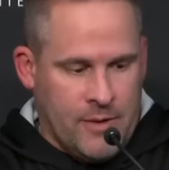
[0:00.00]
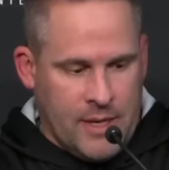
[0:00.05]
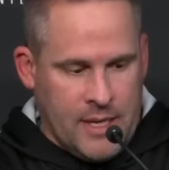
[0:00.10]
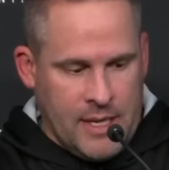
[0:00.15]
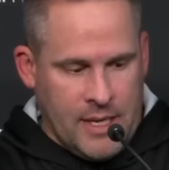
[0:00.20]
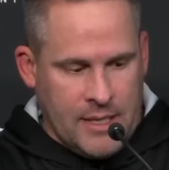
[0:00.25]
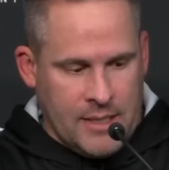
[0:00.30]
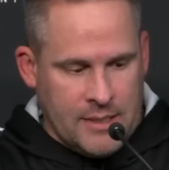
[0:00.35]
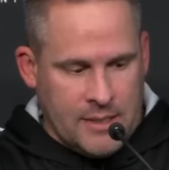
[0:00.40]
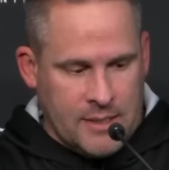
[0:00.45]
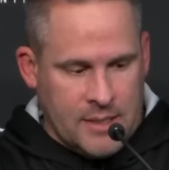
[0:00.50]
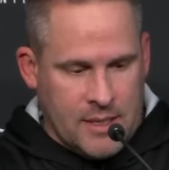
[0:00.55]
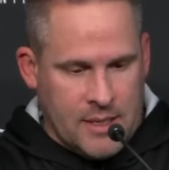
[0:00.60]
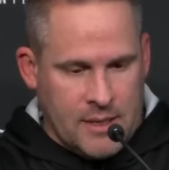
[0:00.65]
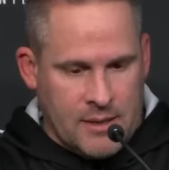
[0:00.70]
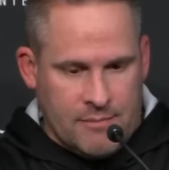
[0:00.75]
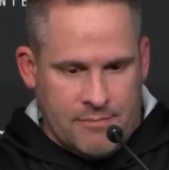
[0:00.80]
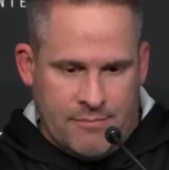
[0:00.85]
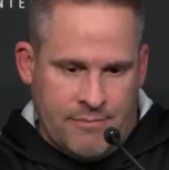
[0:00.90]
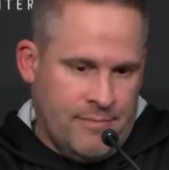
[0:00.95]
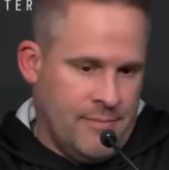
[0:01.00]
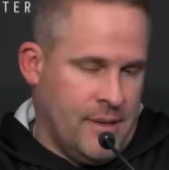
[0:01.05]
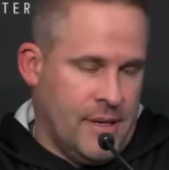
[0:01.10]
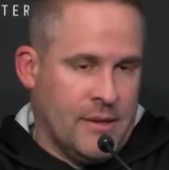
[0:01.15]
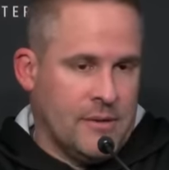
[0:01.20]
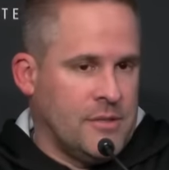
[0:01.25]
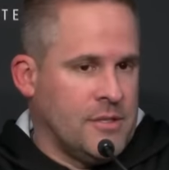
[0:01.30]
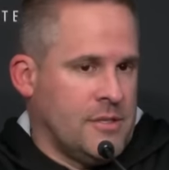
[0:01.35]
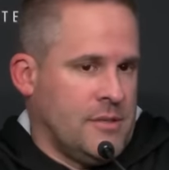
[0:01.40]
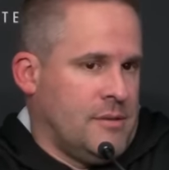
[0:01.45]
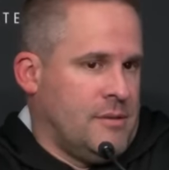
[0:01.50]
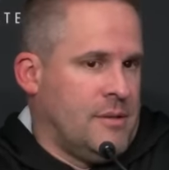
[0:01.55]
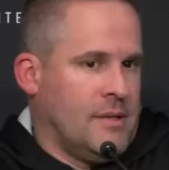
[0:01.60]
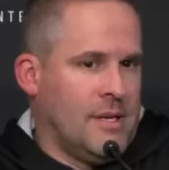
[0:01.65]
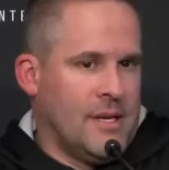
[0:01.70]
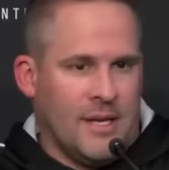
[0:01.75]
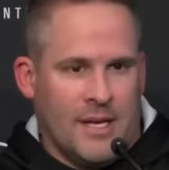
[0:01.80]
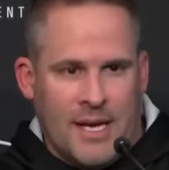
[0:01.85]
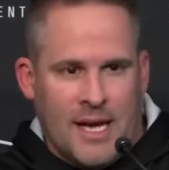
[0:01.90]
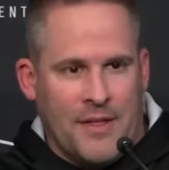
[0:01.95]
He's, just,
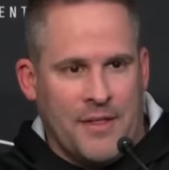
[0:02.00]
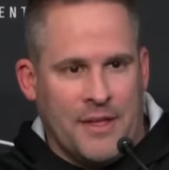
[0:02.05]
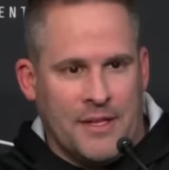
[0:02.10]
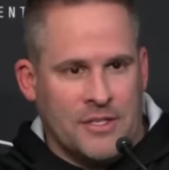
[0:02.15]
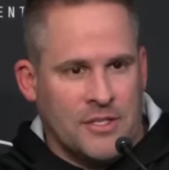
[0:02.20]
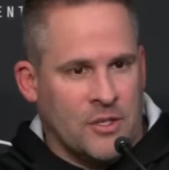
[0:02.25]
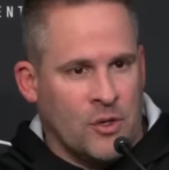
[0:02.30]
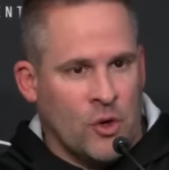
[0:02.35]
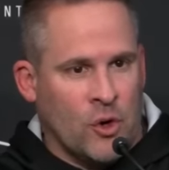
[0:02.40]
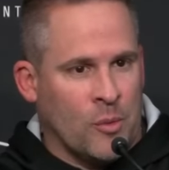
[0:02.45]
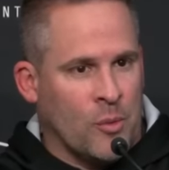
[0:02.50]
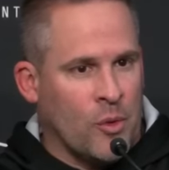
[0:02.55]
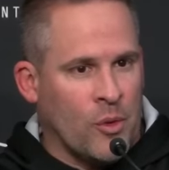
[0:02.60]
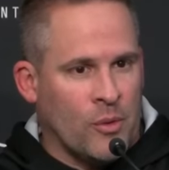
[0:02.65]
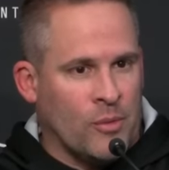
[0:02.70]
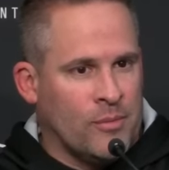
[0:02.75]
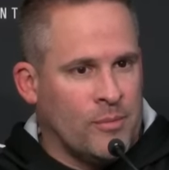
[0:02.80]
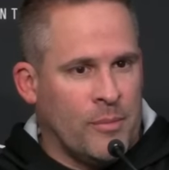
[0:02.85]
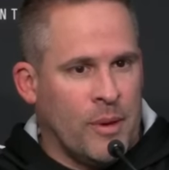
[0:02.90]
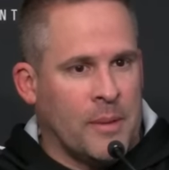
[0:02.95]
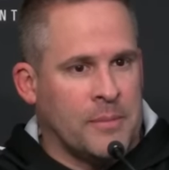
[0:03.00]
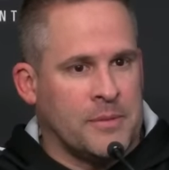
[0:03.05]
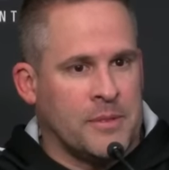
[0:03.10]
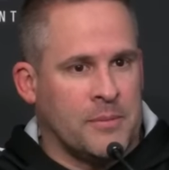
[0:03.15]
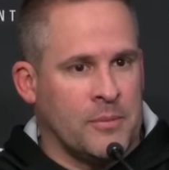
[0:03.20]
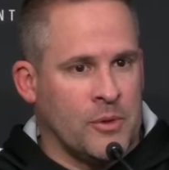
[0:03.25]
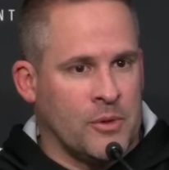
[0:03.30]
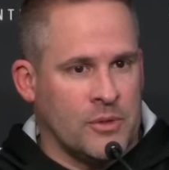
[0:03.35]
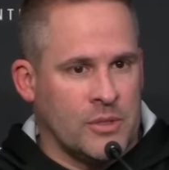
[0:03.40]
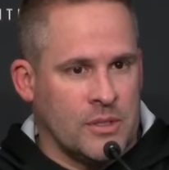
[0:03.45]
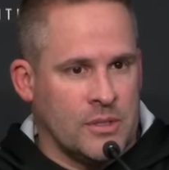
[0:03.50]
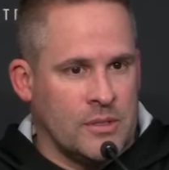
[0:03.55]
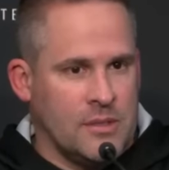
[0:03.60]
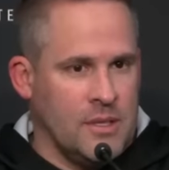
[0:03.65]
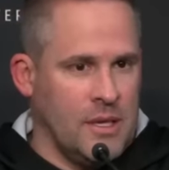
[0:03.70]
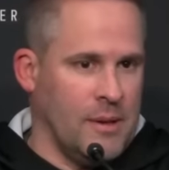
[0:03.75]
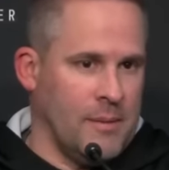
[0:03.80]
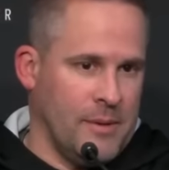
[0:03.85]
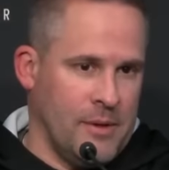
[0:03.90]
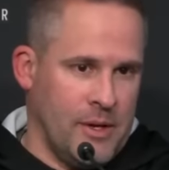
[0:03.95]
I think it's the normal bumps and bruises.
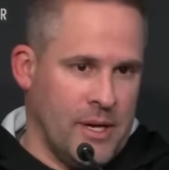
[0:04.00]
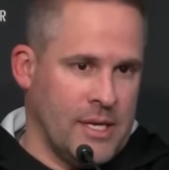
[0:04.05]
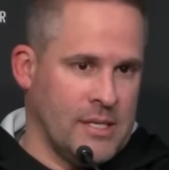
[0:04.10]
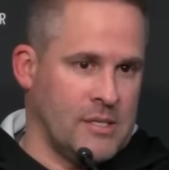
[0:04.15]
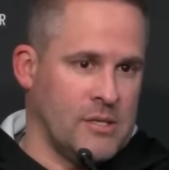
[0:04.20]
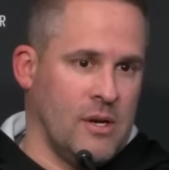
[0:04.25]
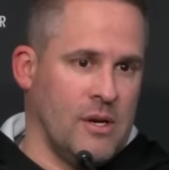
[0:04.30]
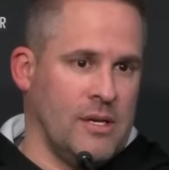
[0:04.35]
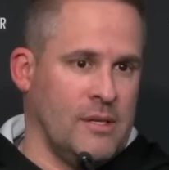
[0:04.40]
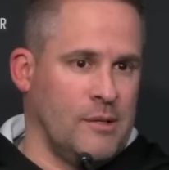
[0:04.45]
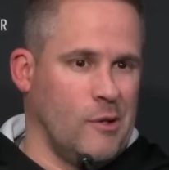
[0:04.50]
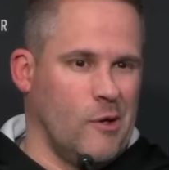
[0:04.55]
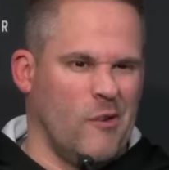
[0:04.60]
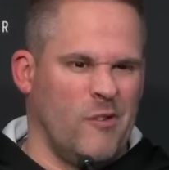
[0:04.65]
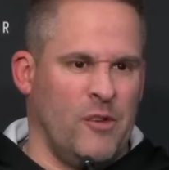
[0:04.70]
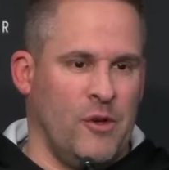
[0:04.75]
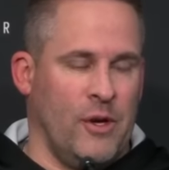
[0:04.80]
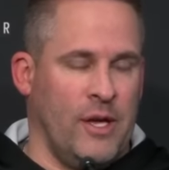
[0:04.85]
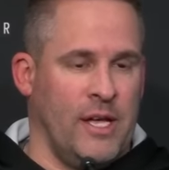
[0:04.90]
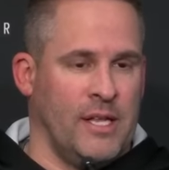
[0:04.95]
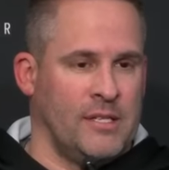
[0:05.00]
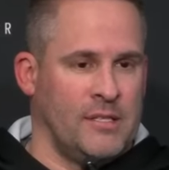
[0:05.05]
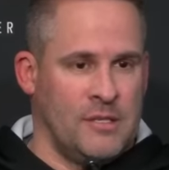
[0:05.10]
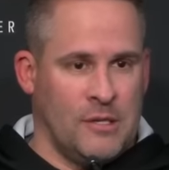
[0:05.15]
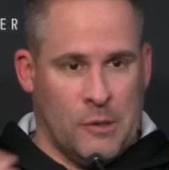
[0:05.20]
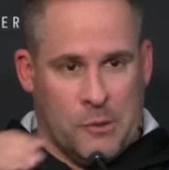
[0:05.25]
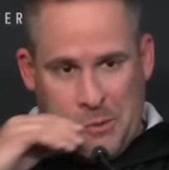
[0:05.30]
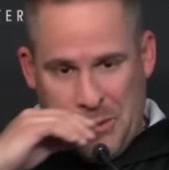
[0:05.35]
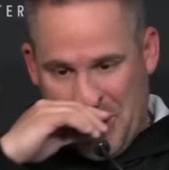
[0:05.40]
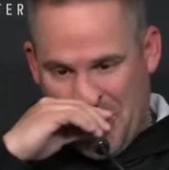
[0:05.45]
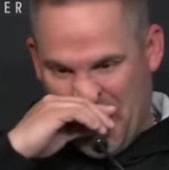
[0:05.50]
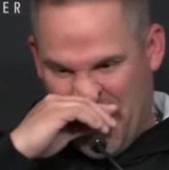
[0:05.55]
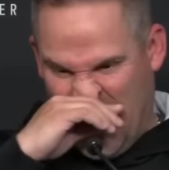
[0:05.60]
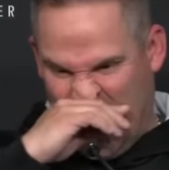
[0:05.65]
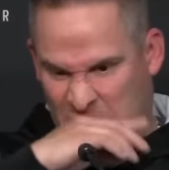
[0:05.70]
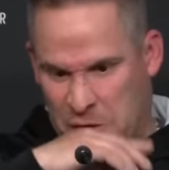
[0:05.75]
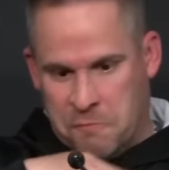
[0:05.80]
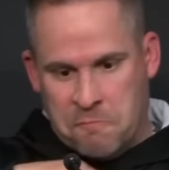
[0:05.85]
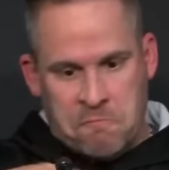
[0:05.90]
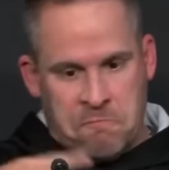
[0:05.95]
You guys saw he took a few hits, so I
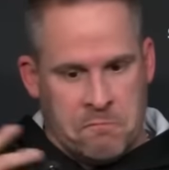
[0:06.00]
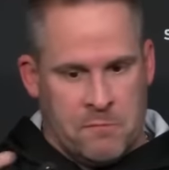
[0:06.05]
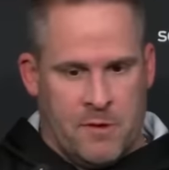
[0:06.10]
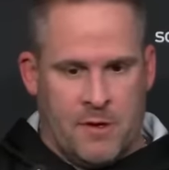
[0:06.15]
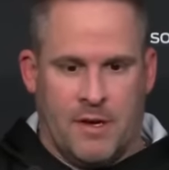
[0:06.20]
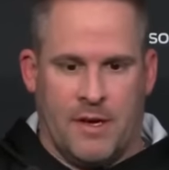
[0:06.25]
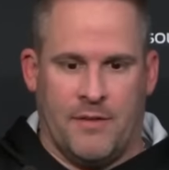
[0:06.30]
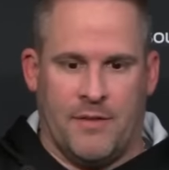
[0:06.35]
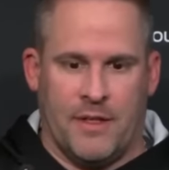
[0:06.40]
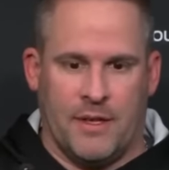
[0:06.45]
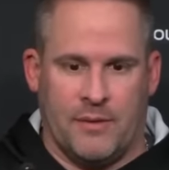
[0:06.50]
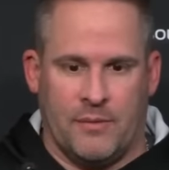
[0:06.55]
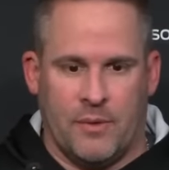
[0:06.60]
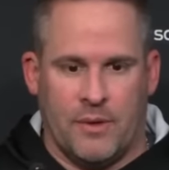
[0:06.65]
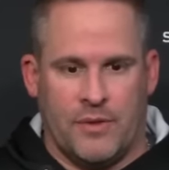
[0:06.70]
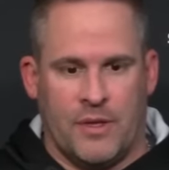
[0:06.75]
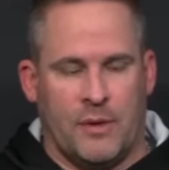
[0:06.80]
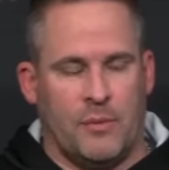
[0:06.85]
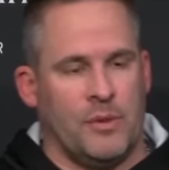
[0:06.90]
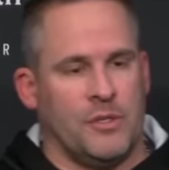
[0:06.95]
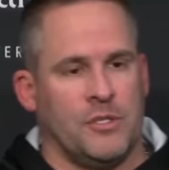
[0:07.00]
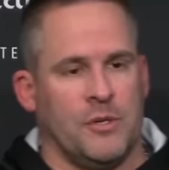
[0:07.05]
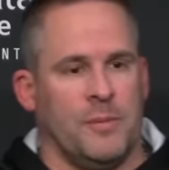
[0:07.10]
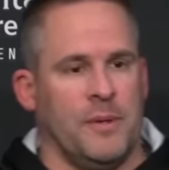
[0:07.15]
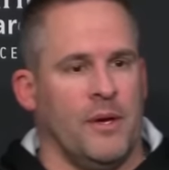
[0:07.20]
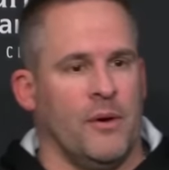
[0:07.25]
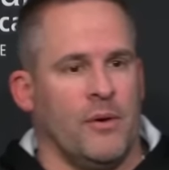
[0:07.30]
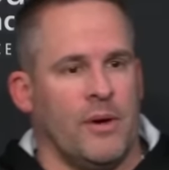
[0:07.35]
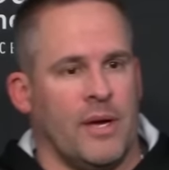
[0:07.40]
mean, I think we should be